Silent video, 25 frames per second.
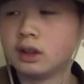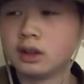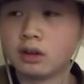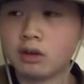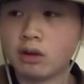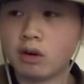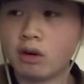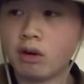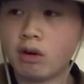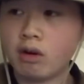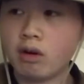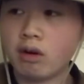
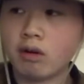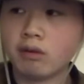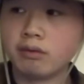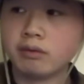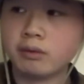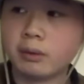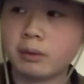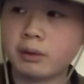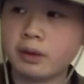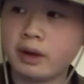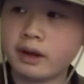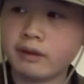all
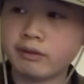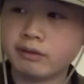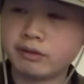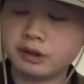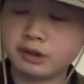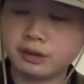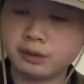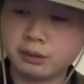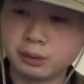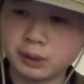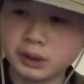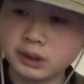the way
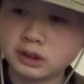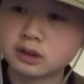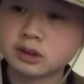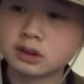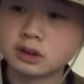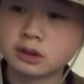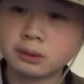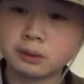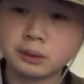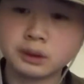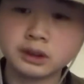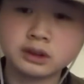through
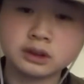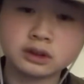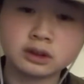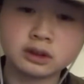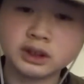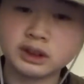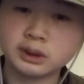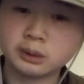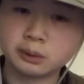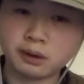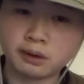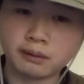winter. Winter
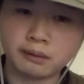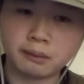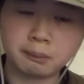is one